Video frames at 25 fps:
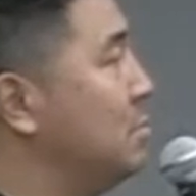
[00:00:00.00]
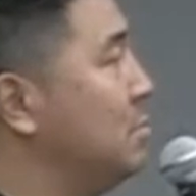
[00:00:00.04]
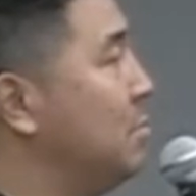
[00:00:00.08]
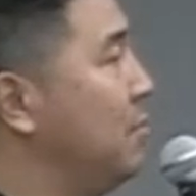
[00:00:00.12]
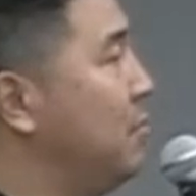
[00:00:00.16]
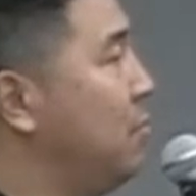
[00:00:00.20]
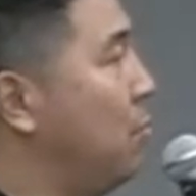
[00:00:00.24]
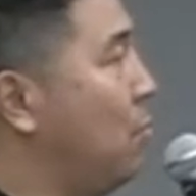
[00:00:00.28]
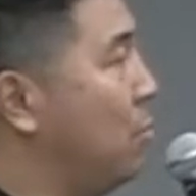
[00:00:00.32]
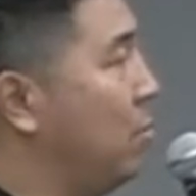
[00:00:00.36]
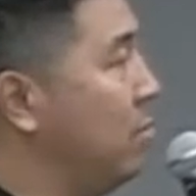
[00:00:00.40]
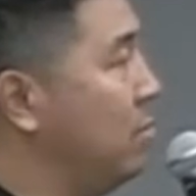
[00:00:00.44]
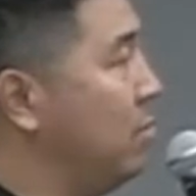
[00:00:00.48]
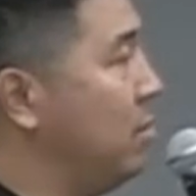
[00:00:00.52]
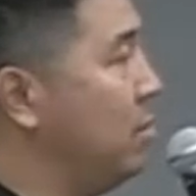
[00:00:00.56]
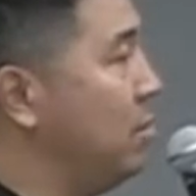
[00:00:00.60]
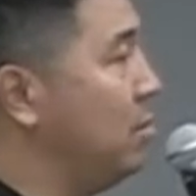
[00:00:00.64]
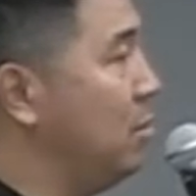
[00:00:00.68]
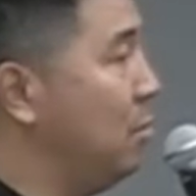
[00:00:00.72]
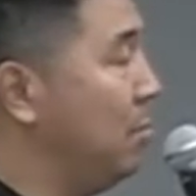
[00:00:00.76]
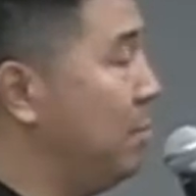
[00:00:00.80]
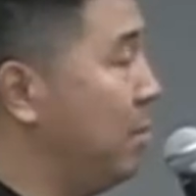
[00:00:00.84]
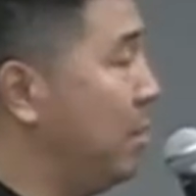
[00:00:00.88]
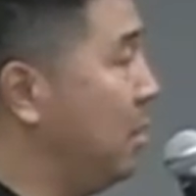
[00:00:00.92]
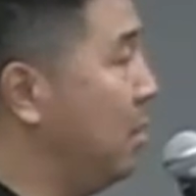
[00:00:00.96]
before the
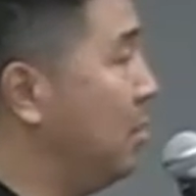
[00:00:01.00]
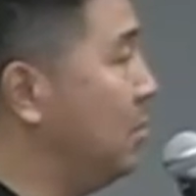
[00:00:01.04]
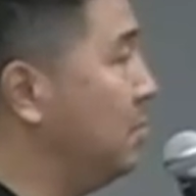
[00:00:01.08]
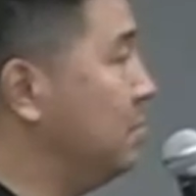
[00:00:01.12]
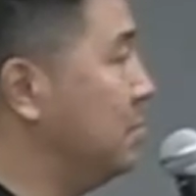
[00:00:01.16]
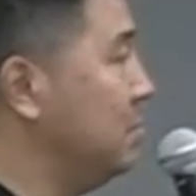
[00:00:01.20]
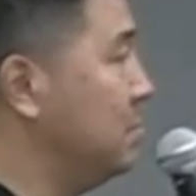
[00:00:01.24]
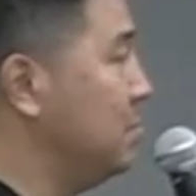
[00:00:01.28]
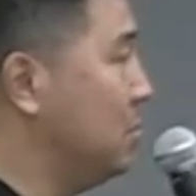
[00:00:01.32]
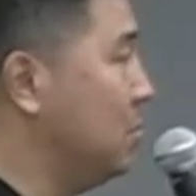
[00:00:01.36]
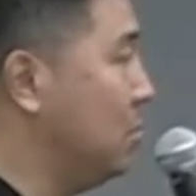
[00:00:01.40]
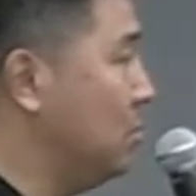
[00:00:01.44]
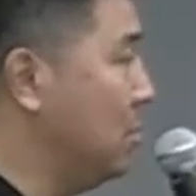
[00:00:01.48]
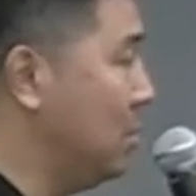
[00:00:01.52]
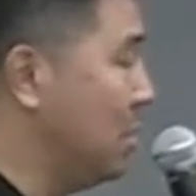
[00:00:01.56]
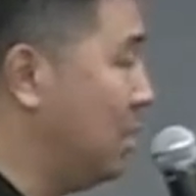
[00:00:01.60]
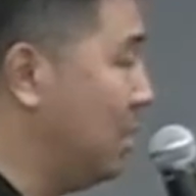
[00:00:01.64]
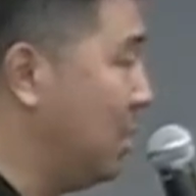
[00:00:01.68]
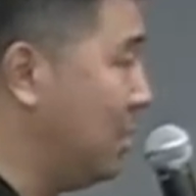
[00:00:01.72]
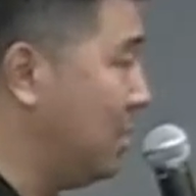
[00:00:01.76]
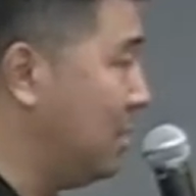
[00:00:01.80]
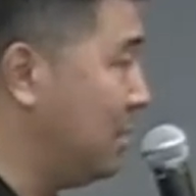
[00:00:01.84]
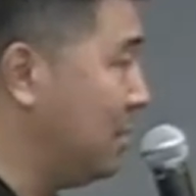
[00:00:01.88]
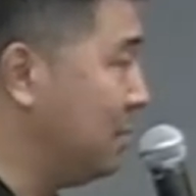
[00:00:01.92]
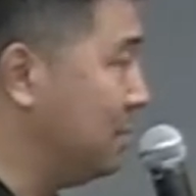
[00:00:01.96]
Nobel
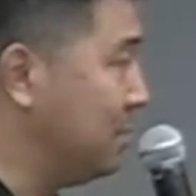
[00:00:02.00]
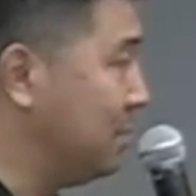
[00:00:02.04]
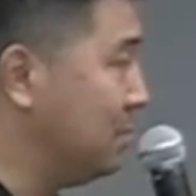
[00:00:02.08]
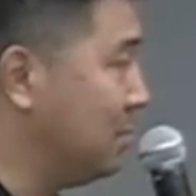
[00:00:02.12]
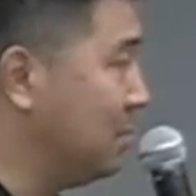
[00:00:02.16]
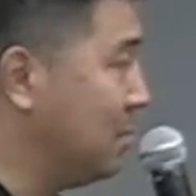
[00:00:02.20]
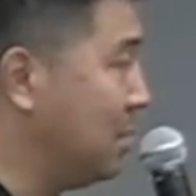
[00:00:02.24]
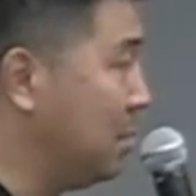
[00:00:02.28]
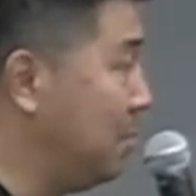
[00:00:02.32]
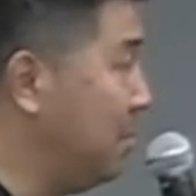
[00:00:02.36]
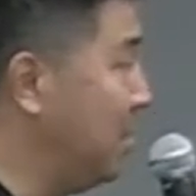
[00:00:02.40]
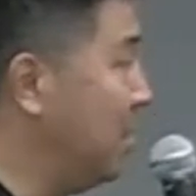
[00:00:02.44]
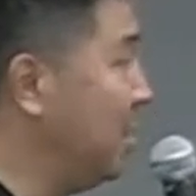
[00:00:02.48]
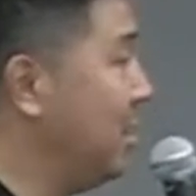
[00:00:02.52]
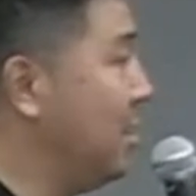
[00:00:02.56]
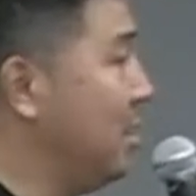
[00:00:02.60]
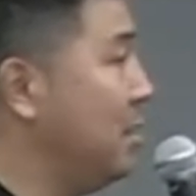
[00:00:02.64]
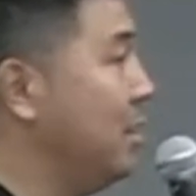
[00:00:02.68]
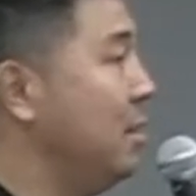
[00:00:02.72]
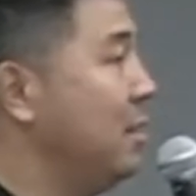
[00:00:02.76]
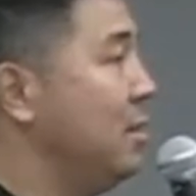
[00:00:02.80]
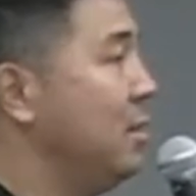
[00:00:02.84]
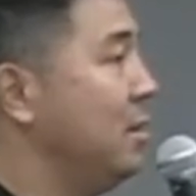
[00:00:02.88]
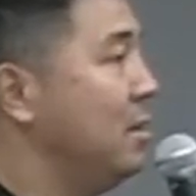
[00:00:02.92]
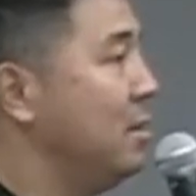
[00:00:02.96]
committee
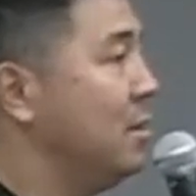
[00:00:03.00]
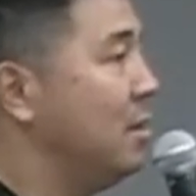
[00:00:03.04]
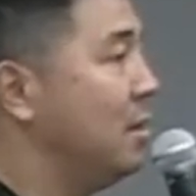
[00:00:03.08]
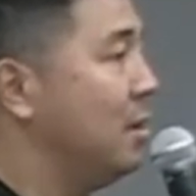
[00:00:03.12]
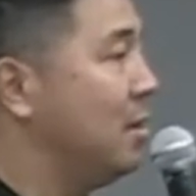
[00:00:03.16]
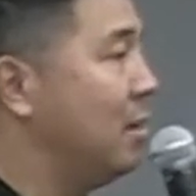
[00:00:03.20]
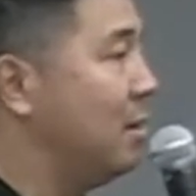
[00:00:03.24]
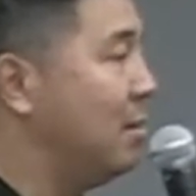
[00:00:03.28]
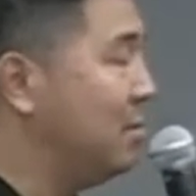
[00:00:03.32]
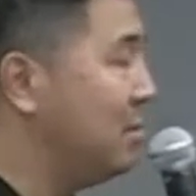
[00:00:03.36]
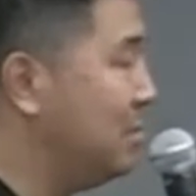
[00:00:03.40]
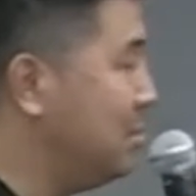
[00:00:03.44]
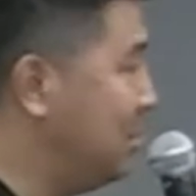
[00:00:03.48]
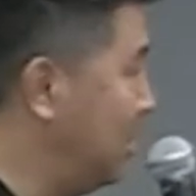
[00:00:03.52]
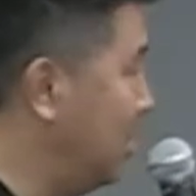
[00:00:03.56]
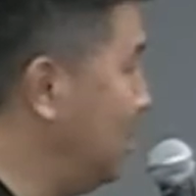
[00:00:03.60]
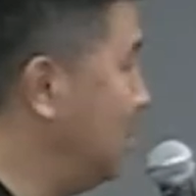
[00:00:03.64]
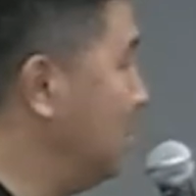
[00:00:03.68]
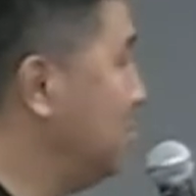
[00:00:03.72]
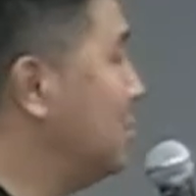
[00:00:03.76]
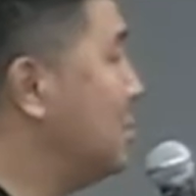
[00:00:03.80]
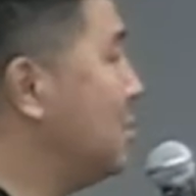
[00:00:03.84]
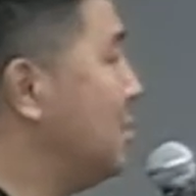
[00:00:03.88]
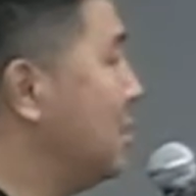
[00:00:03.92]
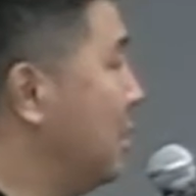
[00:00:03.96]

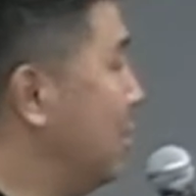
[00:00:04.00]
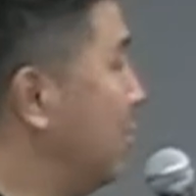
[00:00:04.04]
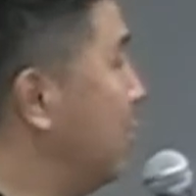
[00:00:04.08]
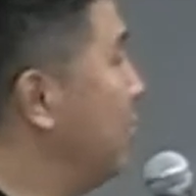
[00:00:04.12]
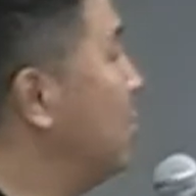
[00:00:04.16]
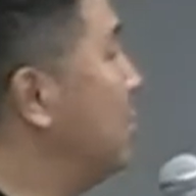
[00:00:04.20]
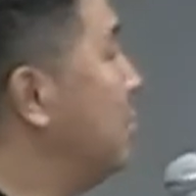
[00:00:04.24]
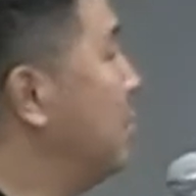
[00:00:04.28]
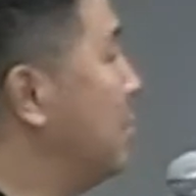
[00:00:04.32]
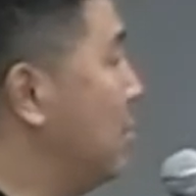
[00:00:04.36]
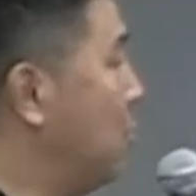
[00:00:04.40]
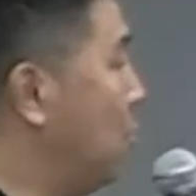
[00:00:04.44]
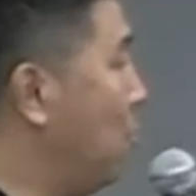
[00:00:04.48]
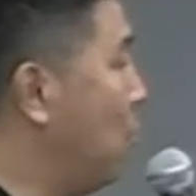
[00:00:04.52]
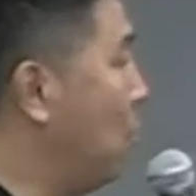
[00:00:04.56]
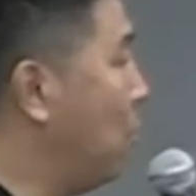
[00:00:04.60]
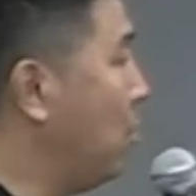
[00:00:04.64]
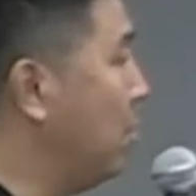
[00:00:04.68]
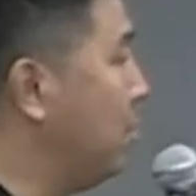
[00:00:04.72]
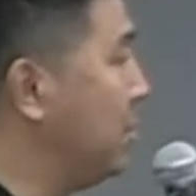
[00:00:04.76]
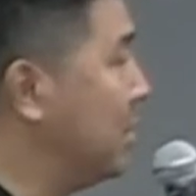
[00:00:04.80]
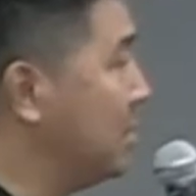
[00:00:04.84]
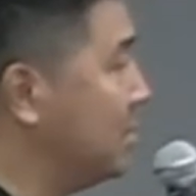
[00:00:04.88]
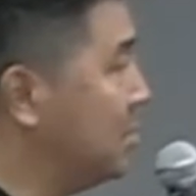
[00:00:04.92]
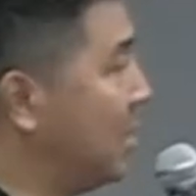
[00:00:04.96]
deans to give them an award
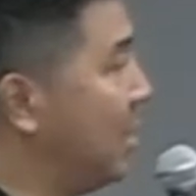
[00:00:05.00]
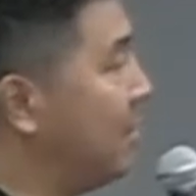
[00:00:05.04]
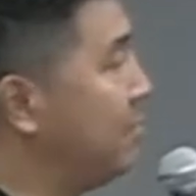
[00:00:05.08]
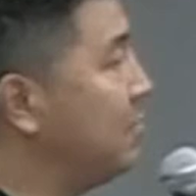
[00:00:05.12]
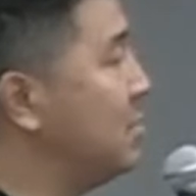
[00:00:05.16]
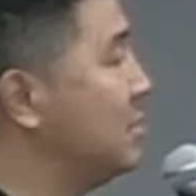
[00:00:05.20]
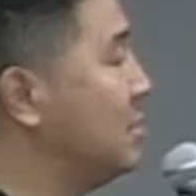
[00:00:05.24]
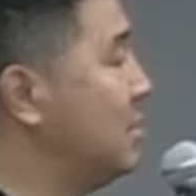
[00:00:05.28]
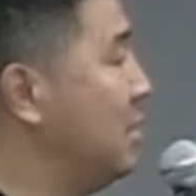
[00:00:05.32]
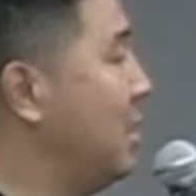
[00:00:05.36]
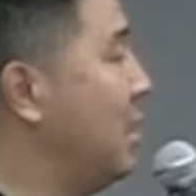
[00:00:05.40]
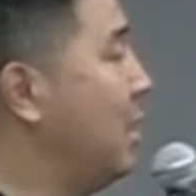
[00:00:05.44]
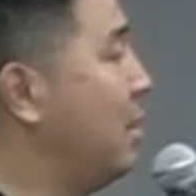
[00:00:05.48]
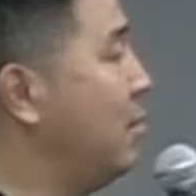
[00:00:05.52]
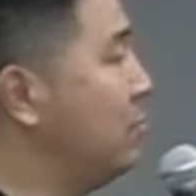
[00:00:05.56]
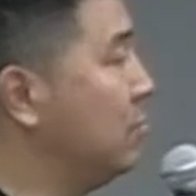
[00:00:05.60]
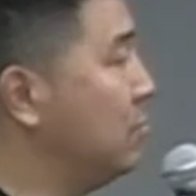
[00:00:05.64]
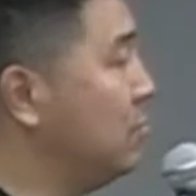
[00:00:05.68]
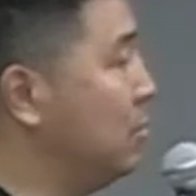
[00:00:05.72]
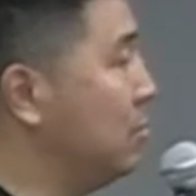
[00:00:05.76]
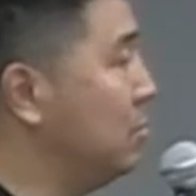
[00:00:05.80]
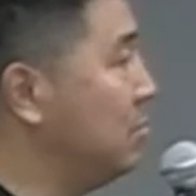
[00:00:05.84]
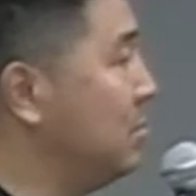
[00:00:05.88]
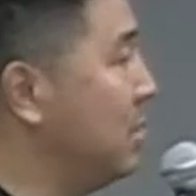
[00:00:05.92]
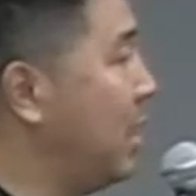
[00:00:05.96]
because they have to see how it
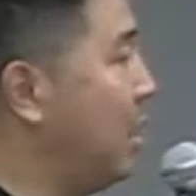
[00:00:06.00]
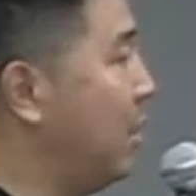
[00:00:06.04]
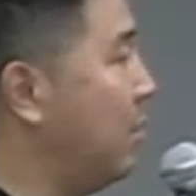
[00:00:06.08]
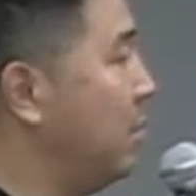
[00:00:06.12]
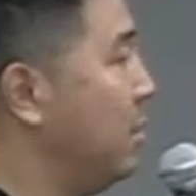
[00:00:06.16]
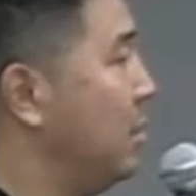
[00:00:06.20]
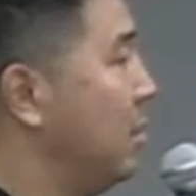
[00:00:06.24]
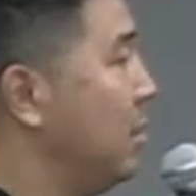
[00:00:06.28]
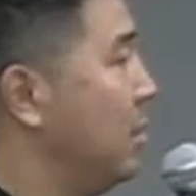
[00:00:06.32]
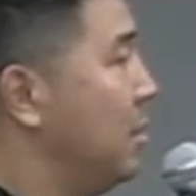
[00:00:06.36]
turns out.